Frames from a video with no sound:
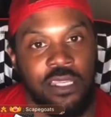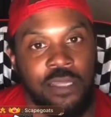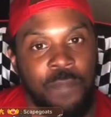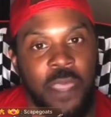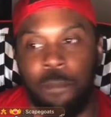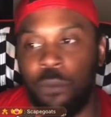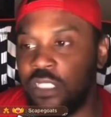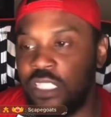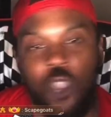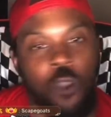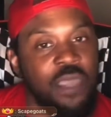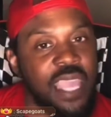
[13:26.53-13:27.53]
People
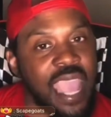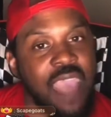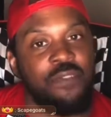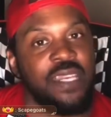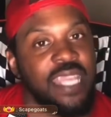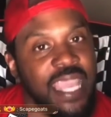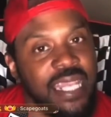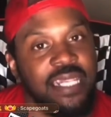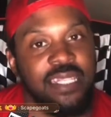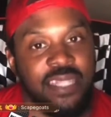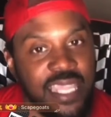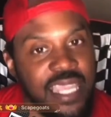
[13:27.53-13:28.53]
still be having
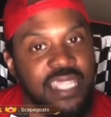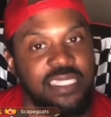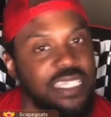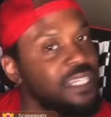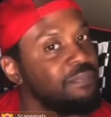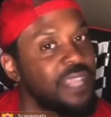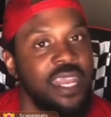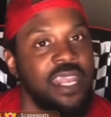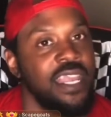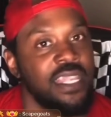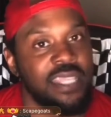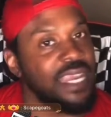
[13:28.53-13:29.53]
hidden things in them that
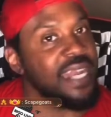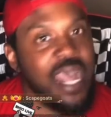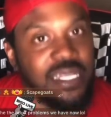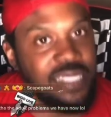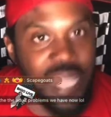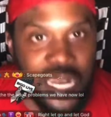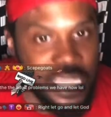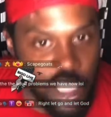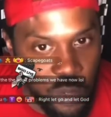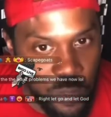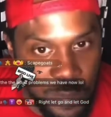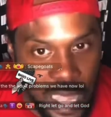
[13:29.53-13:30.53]
they're not telling
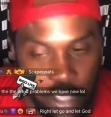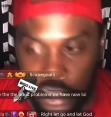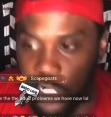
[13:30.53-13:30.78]
you about.